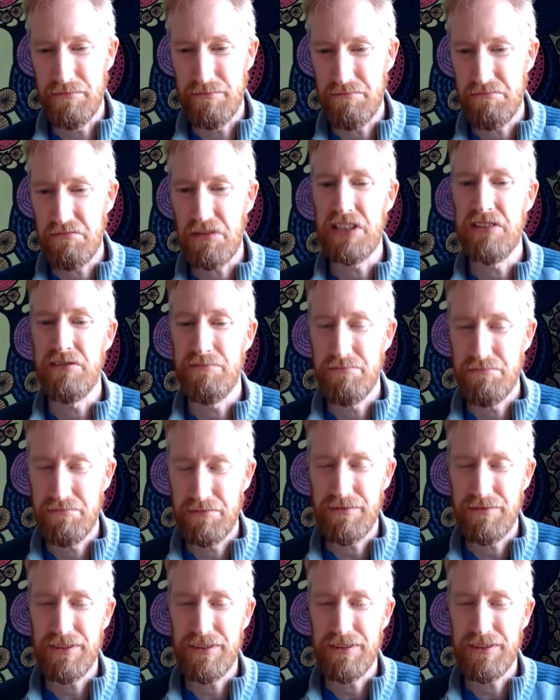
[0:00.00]
is
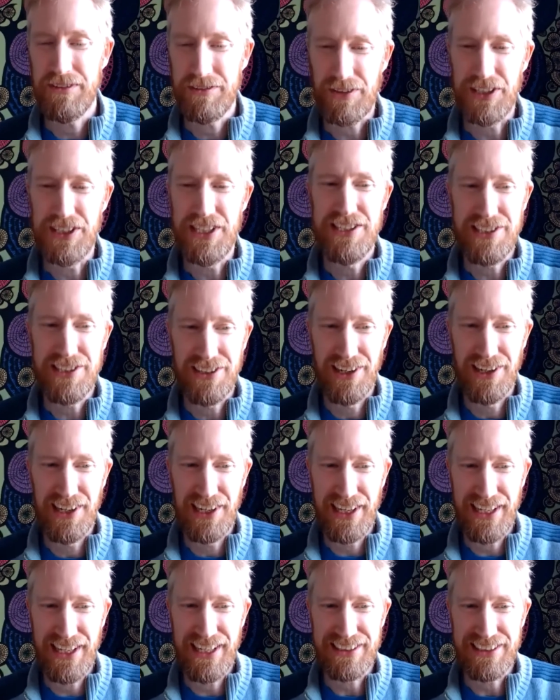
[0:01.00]

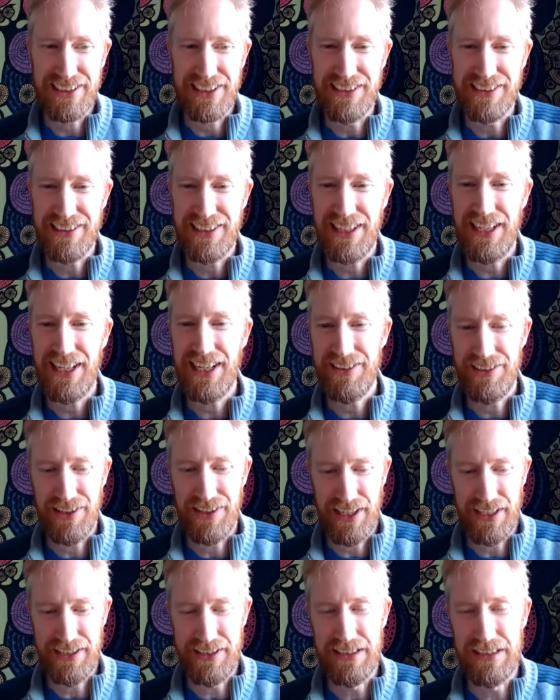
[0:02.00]
traditionally, at least here, you
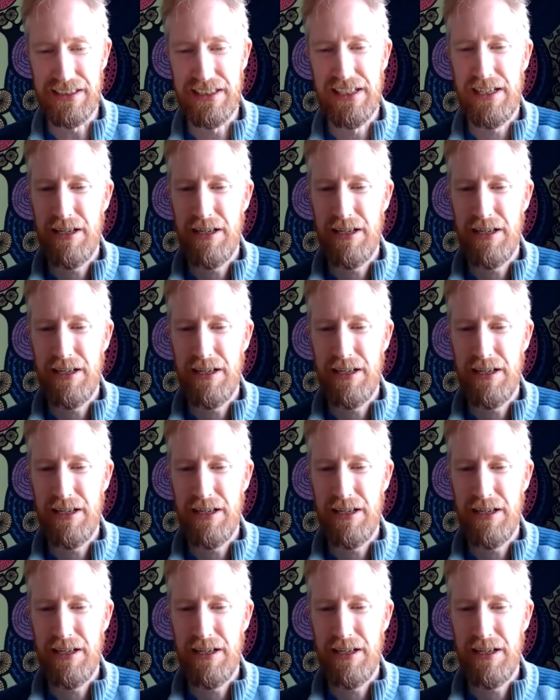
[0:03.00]
had a